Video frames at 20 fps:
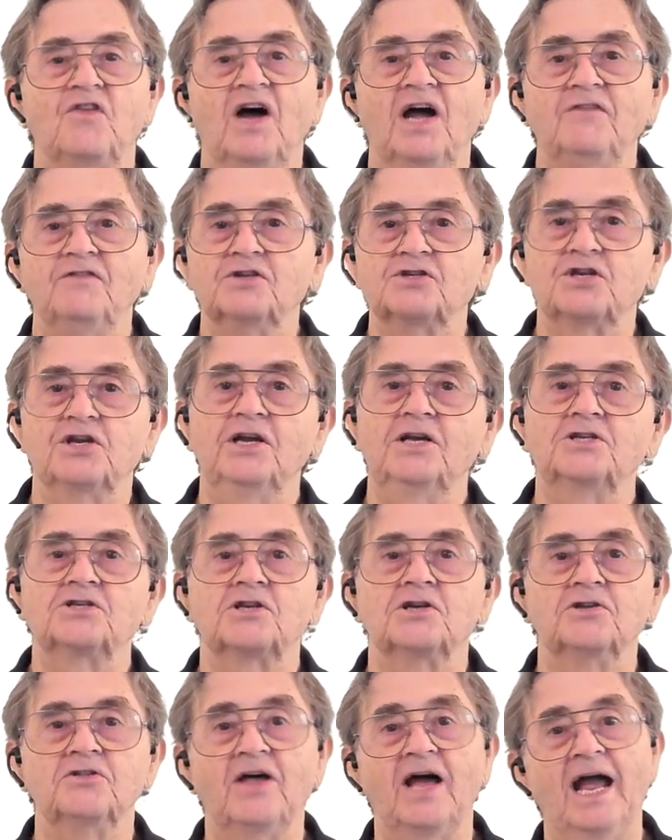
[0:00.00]
5 to
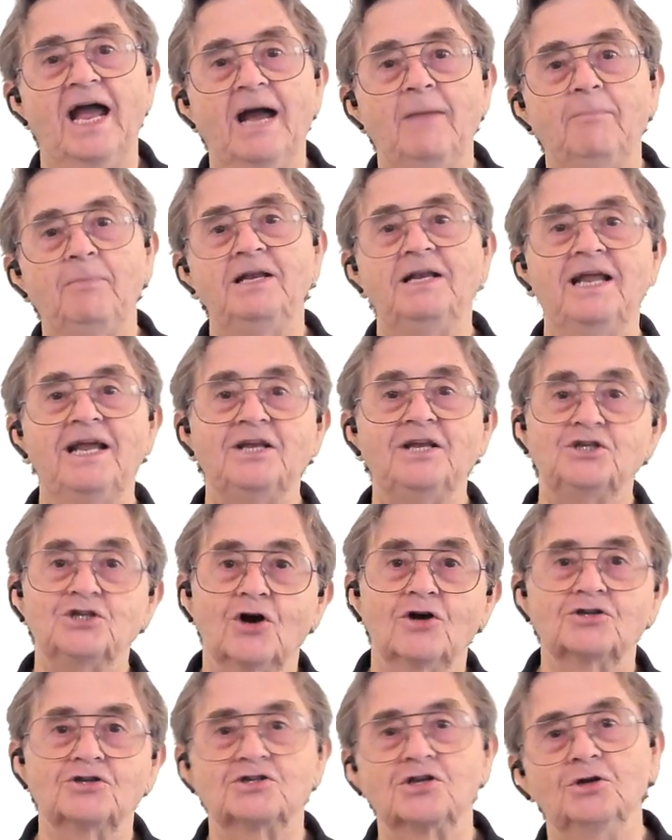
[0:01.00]
6, the happy day
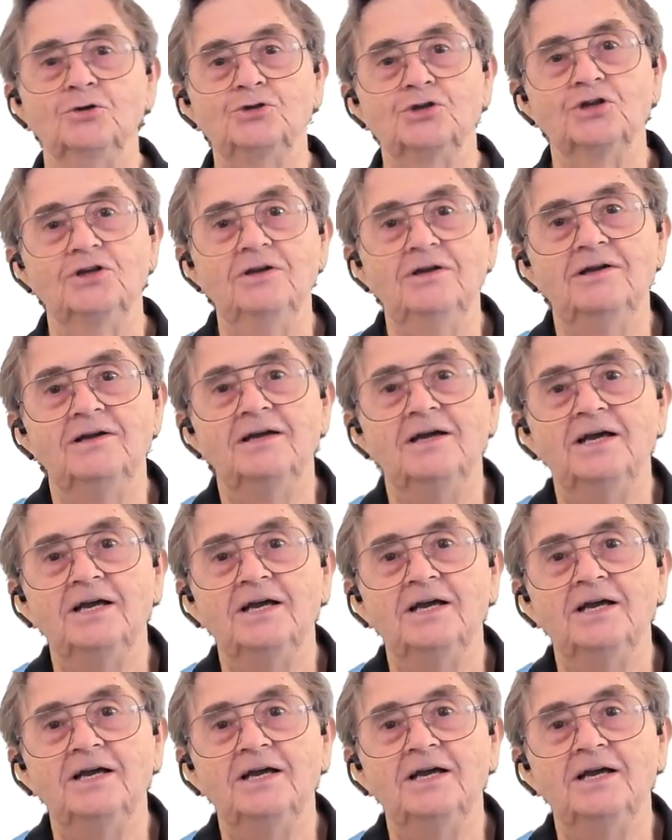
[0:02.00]
chart solution,